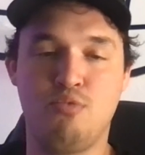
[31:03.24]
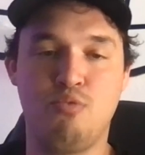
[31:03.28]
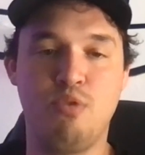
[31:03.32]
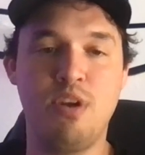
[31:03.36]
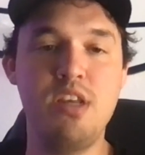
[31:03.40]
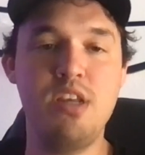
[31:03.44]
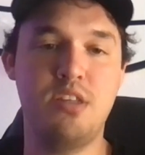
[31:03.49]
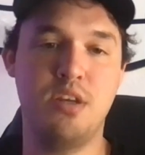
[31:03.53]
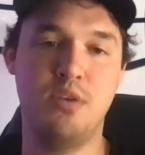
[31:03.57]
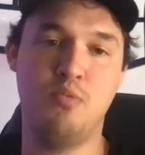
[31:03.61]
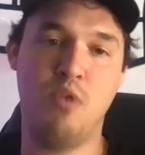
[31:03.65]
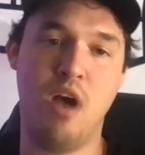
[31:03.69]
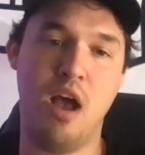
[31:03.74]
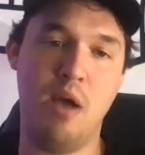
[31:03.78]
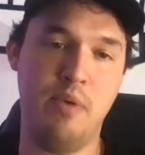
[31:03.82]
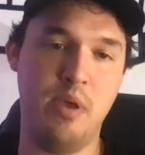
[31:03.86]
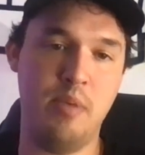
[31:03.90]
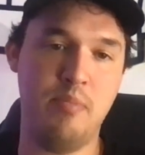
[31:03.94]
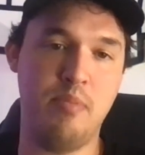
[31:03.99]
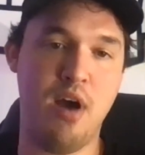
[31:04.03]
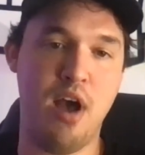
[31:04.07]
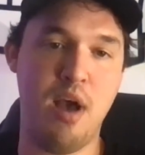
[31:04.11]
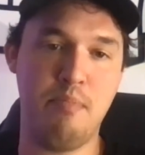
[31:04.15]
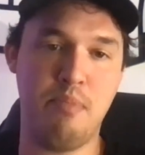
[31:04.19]
reason why we
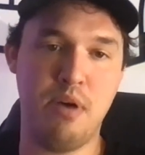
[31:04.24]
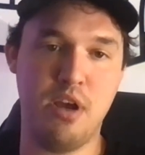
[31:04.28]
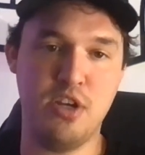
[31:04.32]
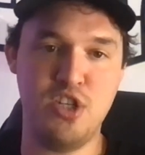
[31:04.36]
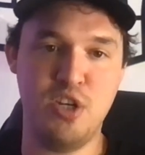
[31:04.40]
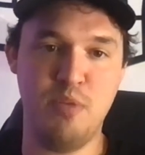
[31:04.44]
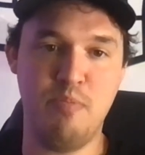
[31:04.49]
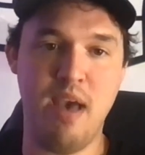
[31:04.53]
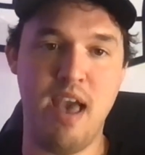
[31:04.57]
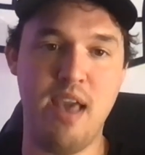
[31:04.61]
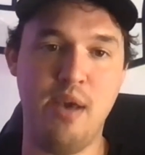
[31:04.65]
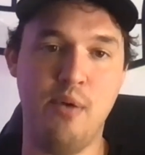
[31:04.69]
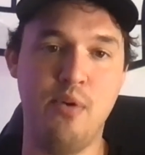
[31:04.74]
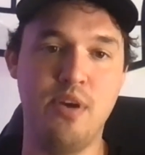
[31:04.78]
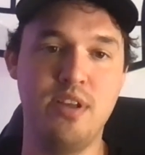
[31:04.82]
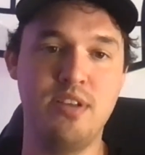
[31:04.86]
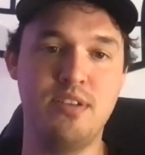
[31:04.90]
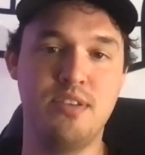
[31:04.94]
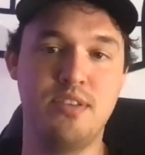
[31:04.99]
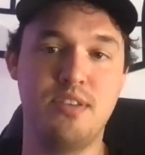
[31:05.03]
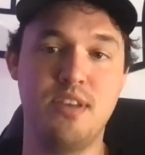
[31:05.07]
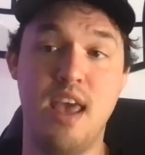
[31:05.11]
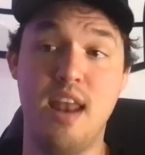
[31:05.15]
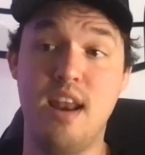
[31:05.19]
bought Pudgy
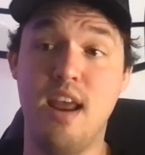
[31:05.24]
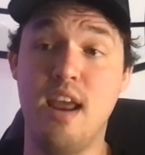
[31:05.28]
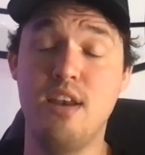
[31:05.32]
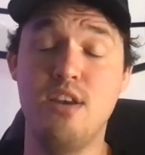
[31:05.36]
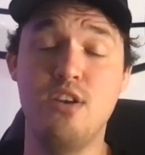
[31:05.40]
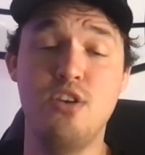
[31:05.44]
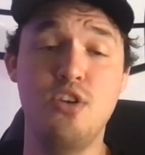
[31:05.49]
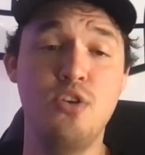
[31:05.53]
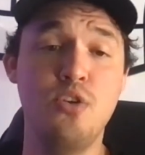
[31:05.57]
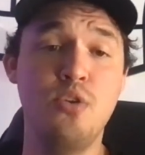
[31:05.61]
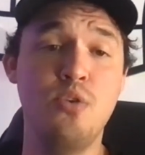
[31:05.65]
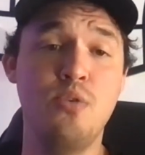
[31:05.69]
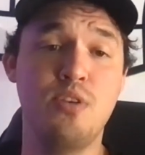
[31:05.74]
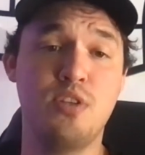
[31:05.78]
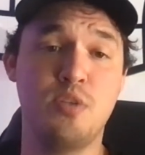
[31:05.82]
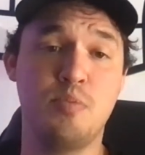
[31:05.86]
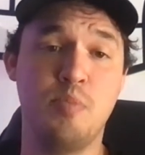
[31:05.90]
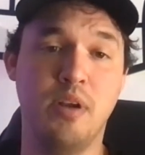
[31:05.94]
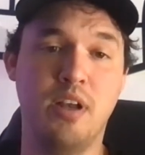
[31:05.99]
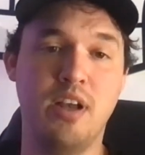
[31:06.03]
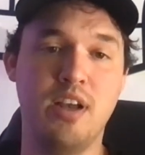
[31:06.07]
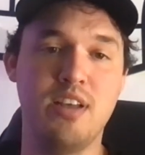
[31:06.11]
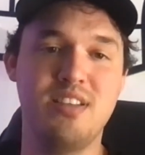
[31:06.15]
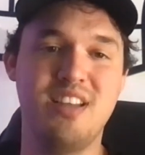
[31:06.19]
Penguins, and I knew it's
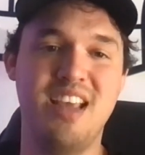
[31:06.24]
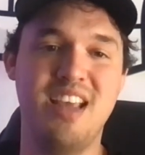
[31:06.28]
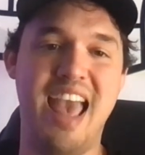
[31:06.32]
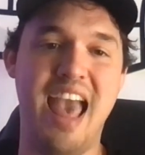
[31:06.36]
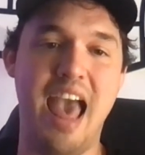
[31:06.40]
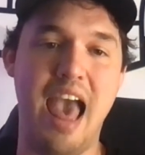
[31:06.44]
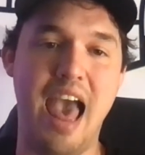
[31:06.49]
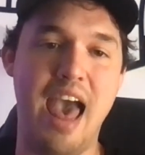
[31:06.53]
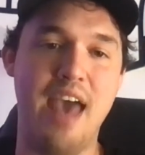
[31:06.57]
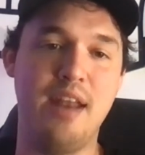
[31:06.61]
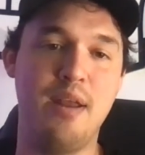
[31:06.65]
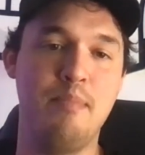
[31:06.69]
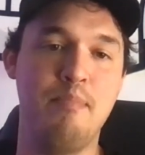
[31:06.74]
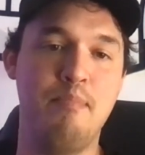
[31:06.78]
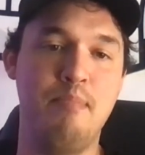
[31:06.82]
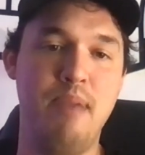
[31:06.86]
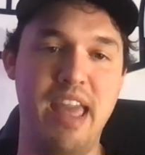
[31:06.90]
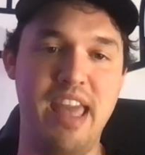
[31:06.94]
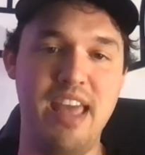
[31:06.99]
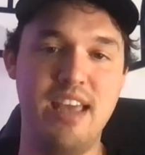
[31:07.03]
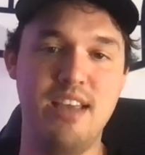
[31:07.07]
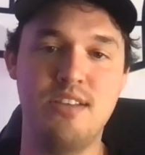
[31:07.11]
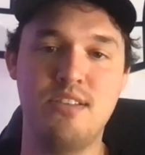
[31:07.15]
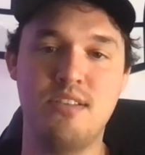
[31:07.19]
because it had a
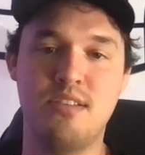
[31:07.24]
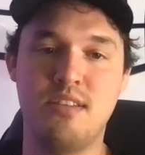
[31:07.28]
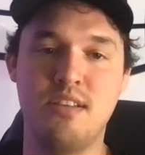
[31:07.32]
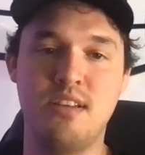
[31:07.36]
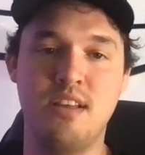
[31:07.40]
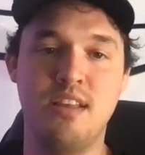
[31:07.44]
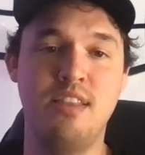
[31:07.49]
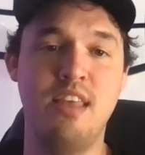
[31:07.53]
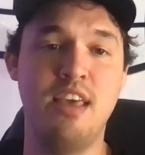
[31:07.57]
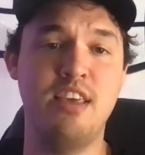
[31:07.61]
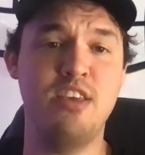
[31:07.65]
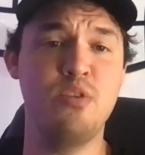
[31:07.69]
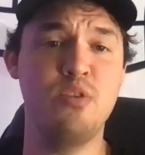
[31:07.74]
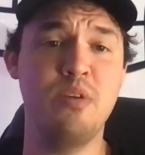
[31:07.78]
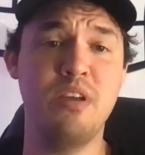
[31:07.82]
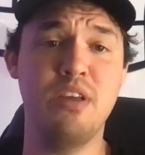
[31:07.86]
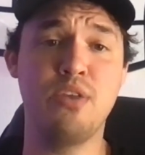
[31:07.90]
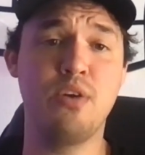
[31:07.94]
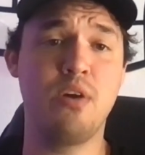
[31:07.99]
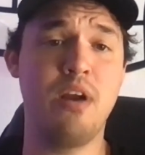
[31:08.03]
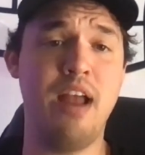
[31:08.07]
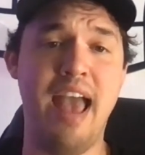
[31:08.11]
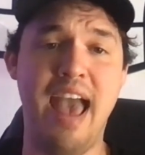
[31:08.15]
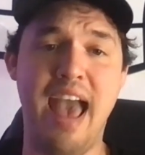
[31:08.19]
base that you
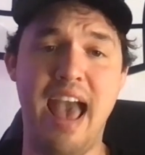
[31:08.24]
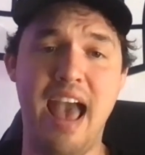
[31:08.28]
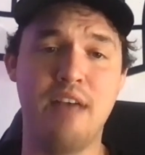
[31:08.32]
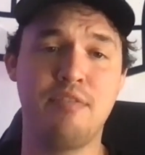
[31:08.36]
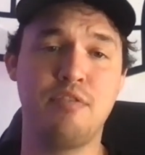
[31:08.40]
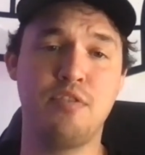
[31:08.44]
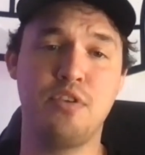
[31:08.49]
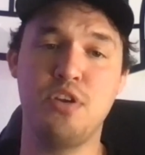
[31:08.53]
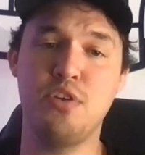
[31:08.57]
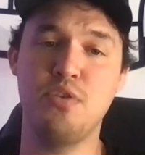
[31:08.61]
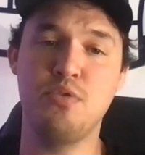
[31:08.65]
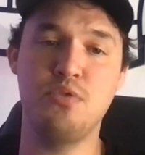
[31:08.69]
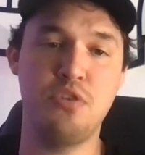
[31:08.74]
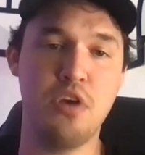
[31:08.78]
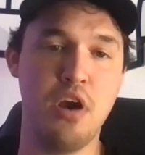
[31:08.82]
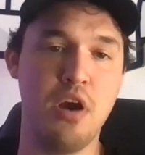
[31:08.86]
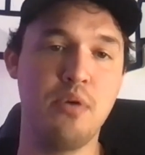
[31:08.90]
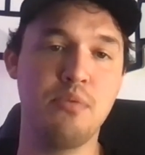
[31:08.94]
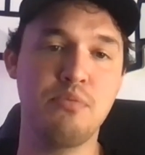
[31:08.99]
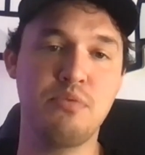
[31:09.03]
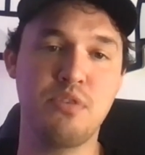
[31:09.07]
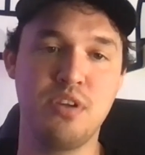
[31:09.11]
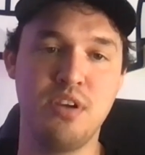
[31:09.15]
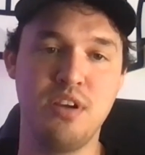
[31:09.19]
either have or you
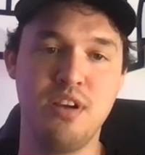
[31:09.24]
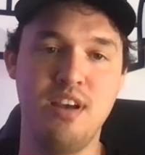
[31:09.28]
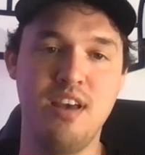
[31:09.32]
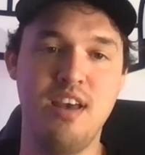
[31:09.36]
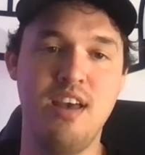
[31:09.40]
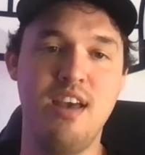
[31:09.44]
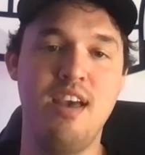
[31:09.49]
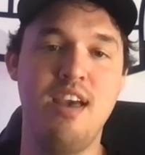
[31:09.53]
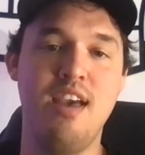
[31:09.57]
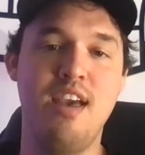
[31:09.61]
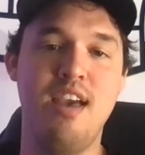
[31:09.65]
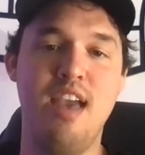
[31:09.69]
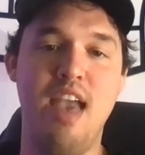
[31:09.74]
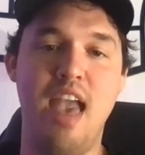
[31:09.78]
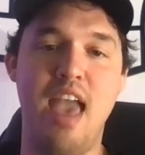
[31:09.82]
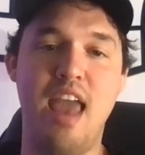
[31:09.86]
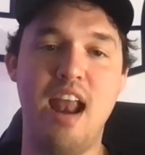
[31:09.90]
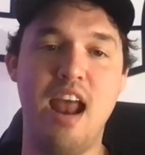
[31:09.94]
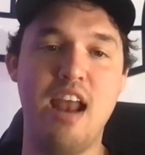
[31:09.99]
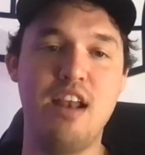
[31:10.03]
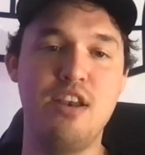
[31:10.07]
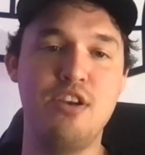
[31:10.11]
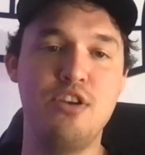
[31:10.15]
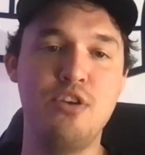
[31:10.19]
don't. And
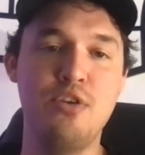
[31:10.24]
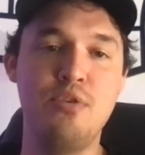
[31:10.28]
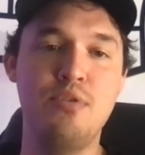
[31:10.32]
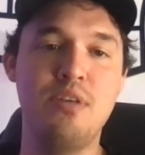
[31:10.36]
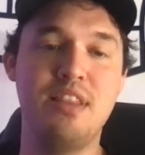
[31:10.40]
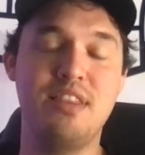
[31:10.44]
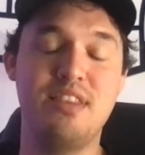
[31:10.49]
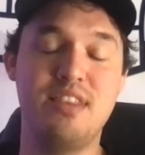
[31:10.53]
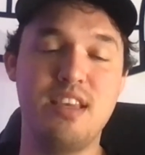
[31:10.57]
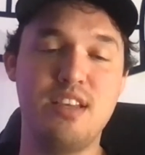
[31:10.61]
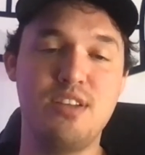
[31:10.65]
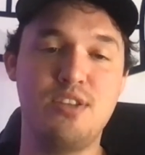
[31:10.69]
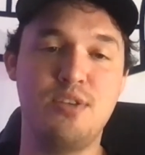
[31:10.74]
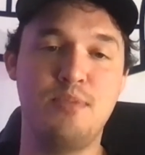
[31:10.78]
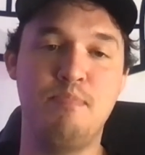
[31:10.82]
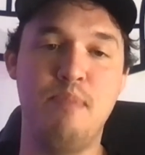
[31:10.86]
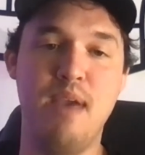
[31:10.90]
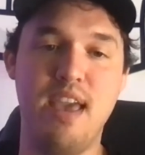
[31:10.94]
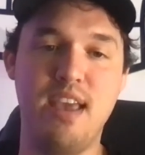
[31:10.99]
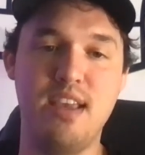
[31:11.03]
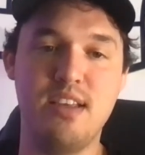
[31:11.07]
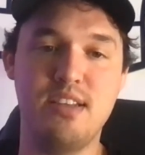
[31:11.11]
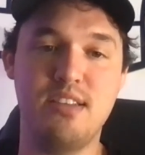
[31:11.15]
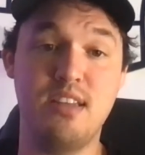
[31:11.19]
I knew that this
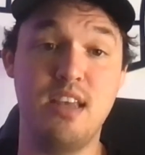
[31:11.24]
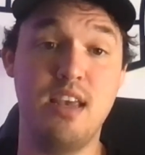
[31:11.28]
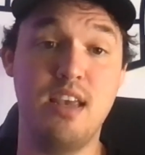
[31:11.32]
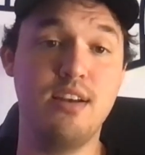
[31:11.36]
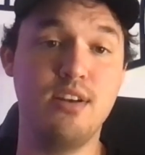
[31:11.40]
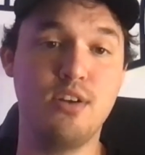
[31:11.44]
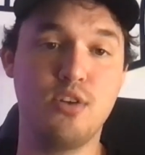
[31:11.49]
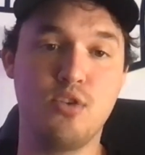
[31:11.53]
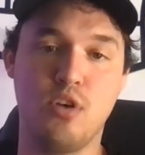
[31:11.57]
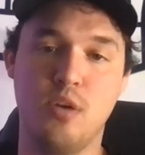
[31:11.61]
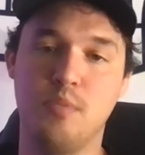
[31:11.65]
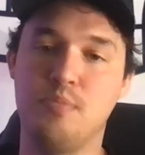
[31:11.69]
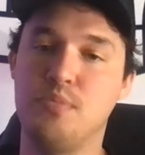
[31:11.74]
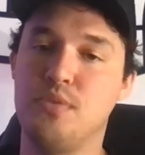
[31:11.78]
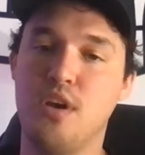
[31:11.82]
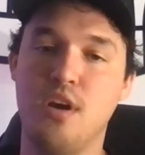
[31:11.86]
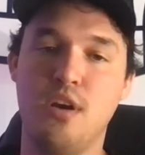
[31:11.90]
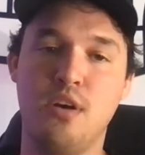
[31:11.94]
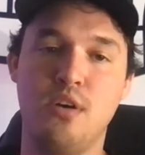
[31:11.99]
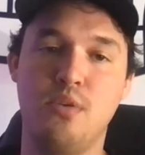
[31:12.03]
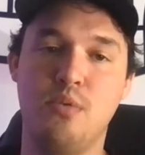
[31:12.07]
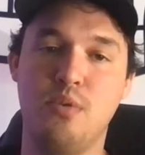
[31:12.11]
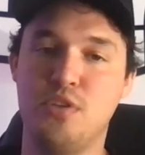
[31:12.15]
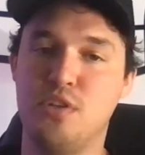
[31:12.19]
base in
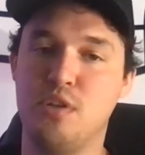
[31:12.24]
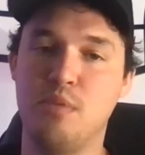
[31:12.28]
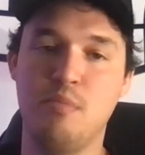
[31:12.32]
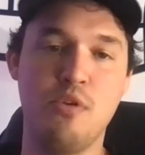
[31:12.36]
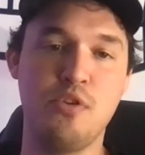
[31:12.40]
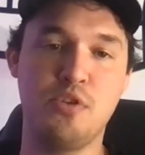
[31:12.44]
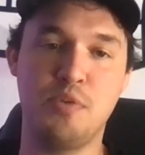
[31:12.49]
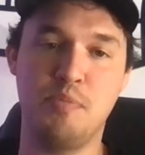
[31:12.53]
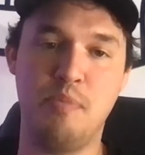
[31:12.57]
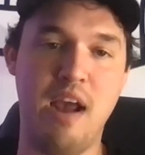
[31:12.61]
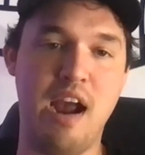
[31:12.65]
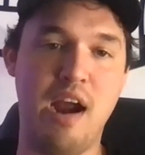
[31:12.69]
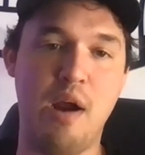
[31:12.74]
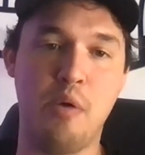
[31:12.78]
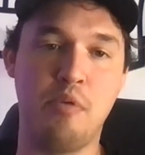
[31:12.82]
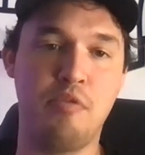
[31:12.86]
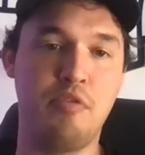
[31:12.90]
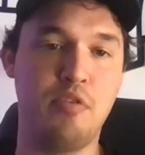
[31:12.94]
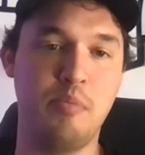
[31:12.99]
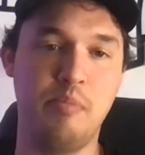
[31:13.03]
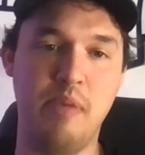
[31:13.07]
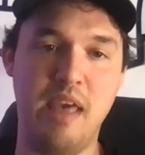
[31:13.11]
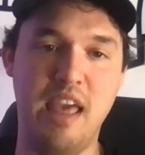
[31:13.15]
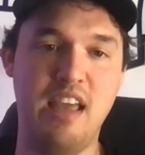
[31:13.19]
crypto was the most
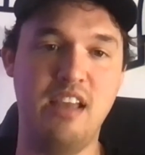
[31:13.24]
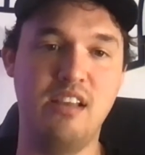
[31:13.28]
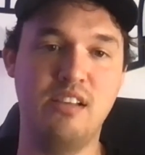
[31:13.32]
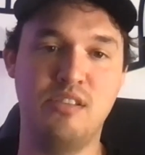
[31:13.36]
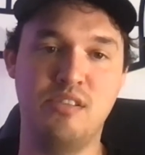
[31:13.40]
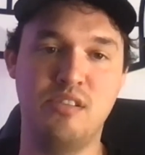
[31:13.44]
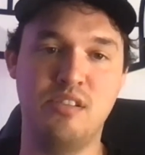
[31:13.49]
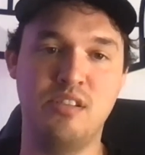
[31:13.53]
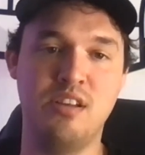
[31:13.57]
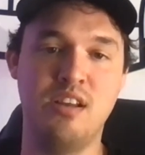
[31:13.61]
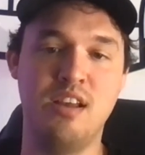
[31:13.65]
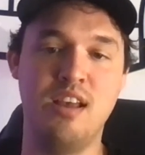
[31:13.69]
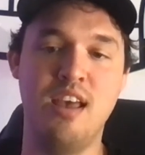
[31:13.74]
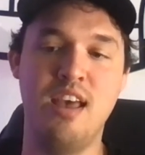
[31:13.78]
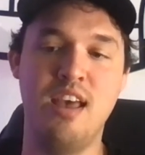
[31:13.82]
powerful base.